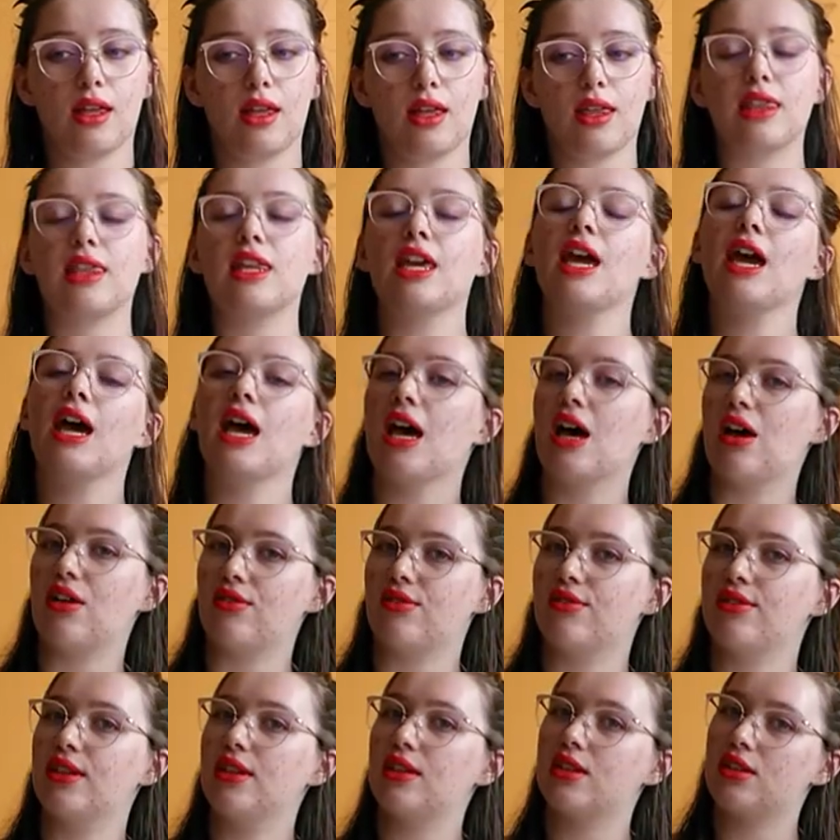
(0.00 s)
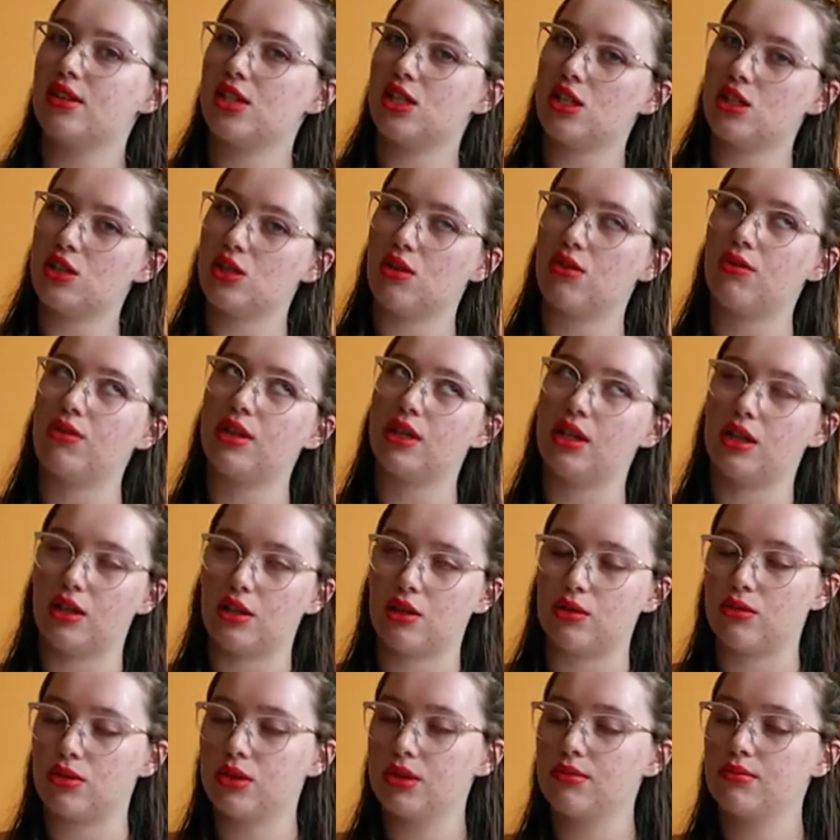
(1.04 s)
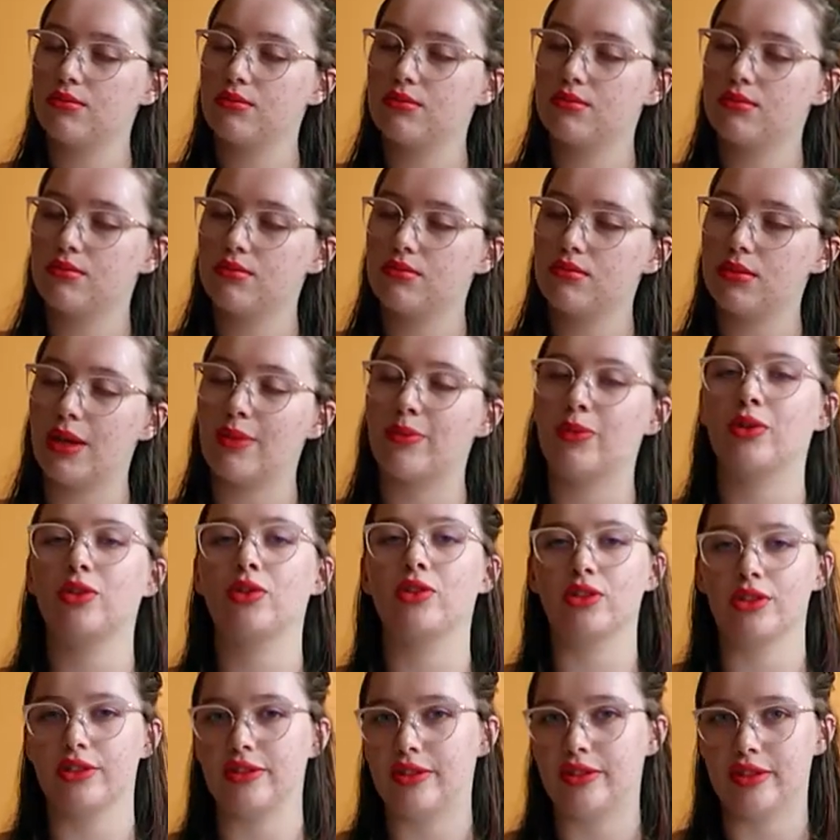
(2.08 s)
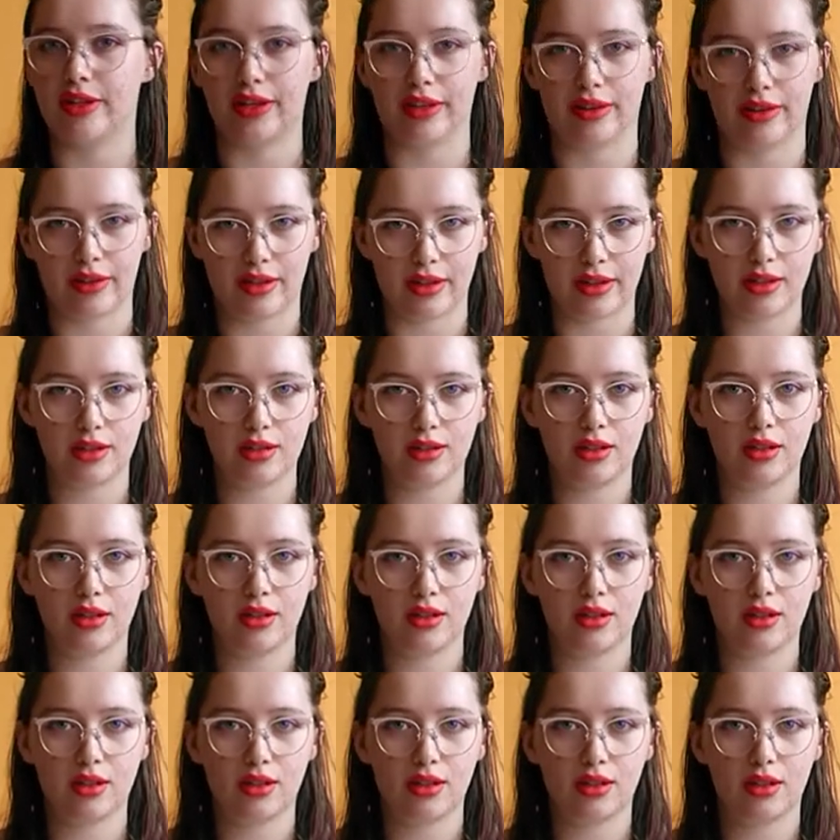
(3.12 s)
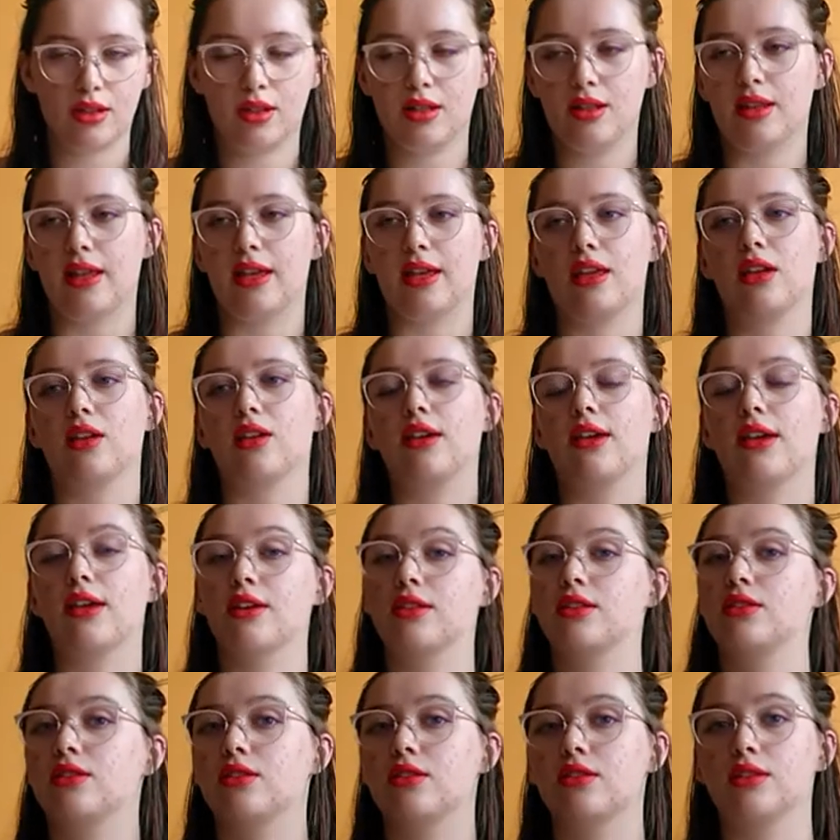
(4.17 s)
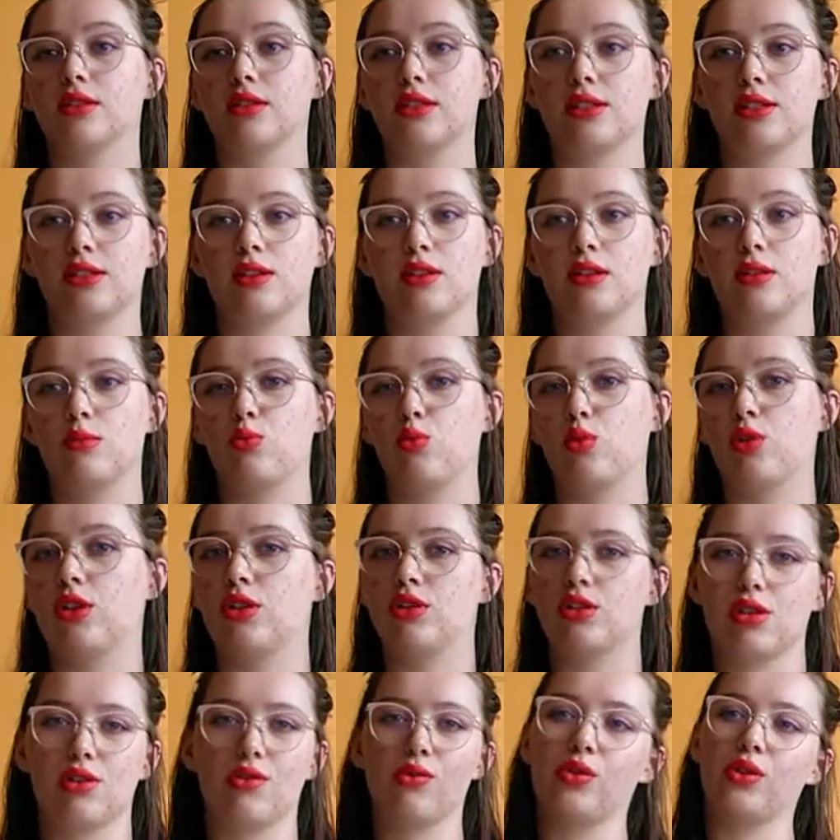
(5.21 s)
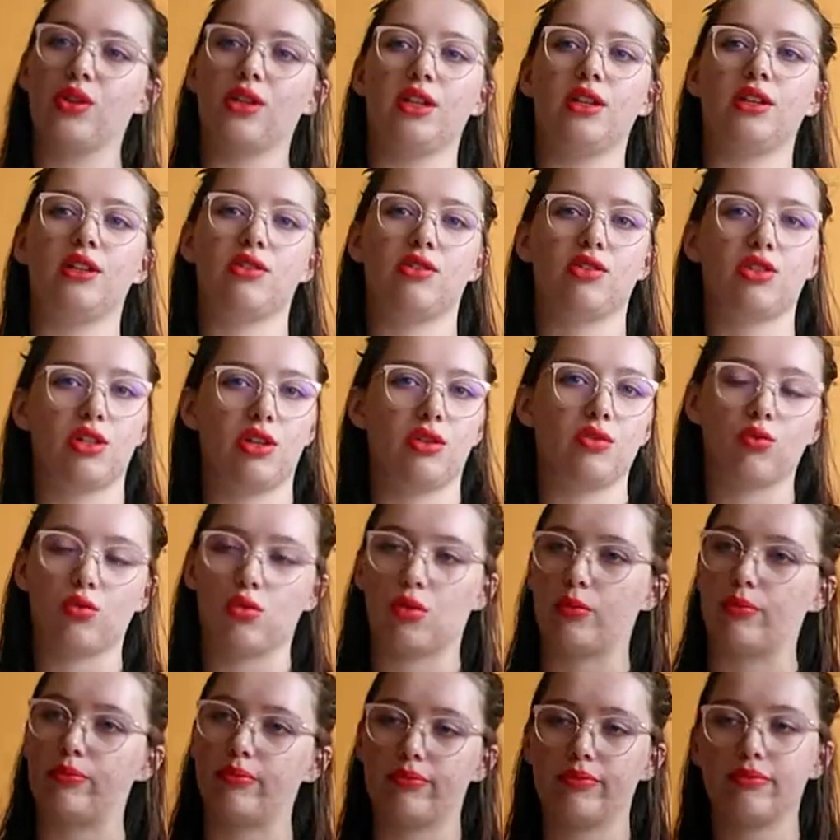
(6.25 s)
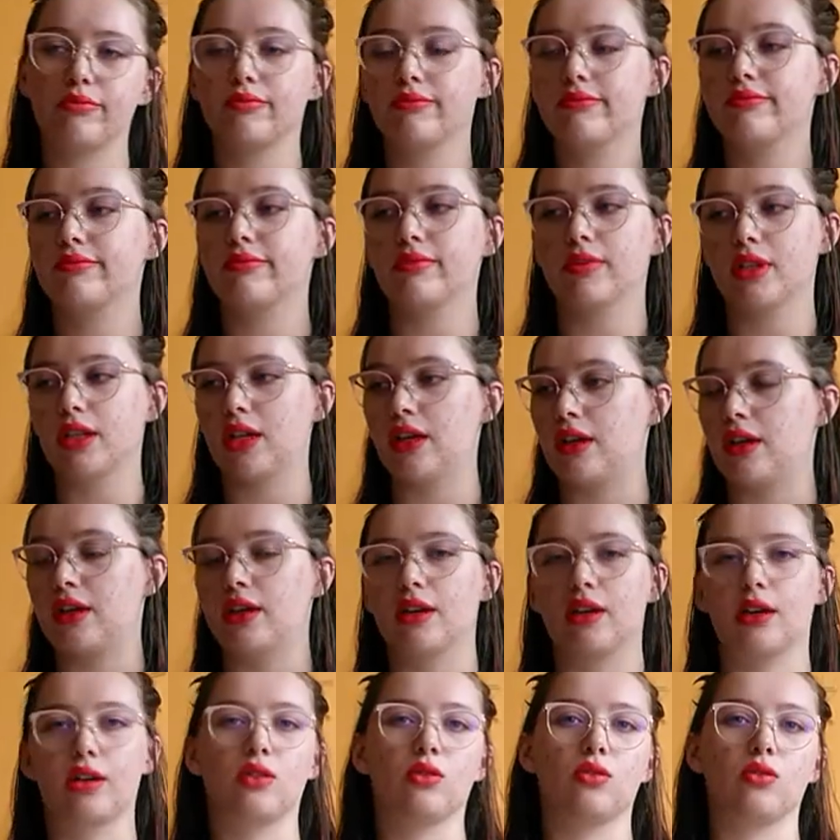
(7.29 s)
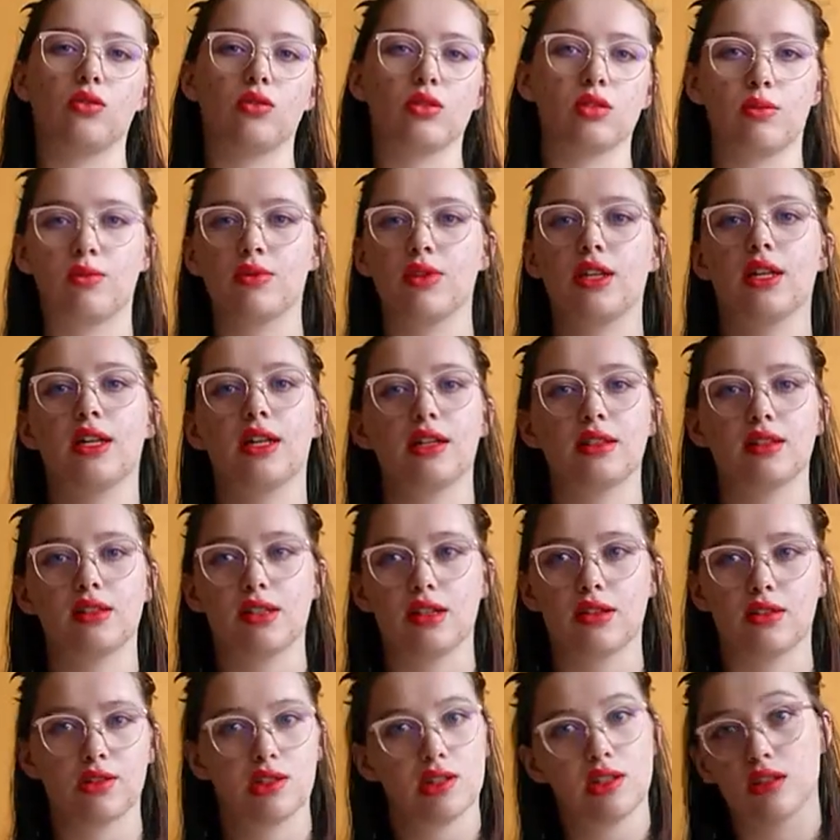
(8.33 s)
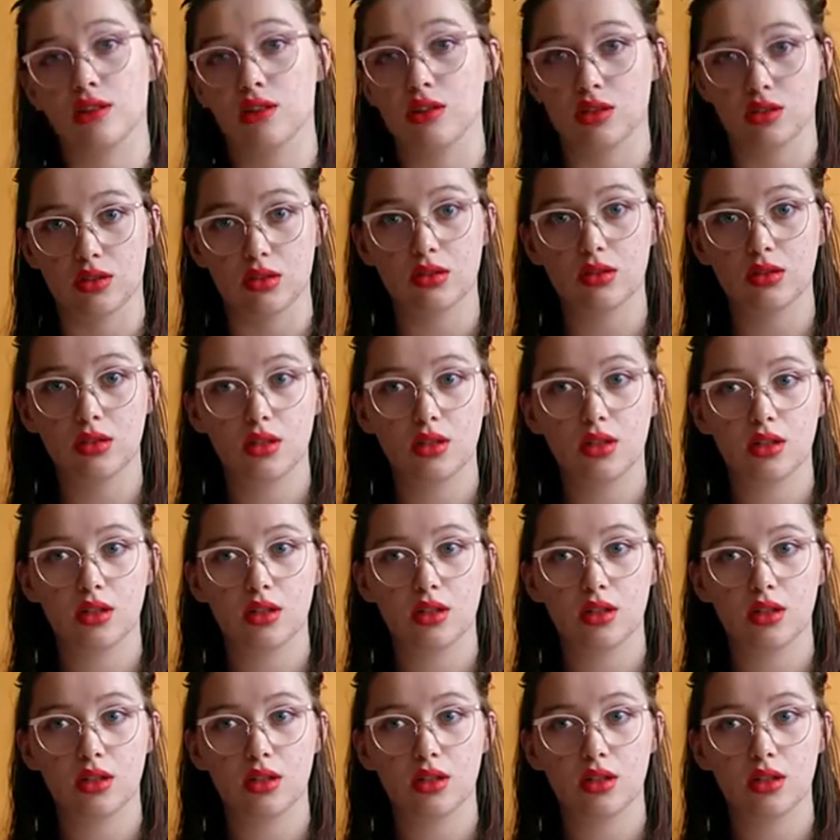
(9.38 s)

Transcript: They have energies of their own. I'm not gonna deny that. Like a candle is gonna bring a different energy from, like, I don't know, something else, like a sigil.